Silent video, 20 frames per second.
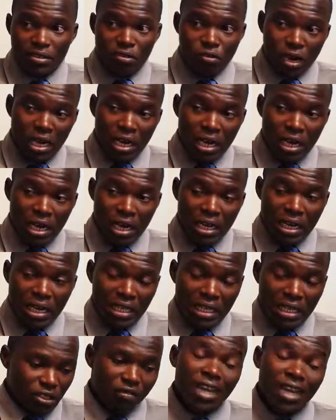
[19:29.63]
one,
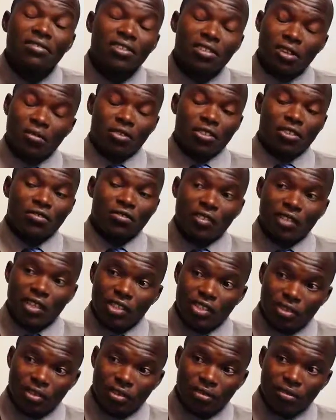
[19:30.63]
you have lifestyle
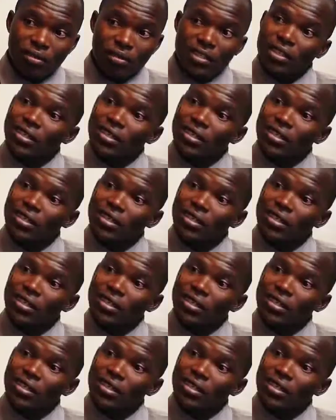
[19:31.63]
modification,